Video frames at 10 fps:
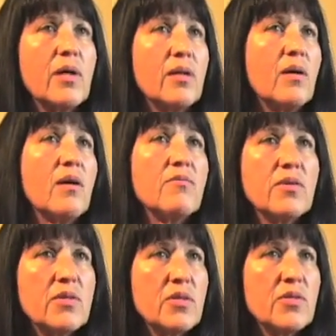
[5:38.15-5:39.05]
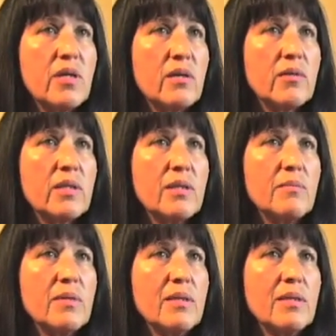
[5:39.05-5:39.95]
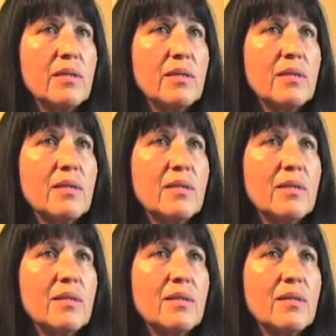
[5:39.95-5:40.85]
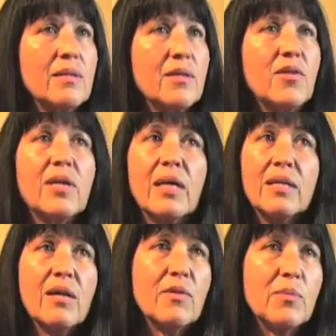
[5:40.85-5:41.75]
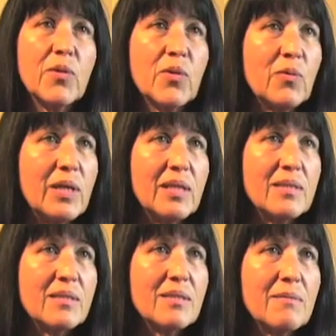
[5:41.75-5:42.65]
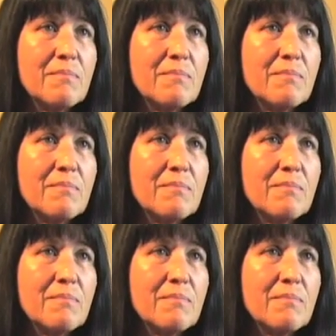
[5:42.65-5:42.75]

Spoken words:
not offered to share with them. You can't have it both ways.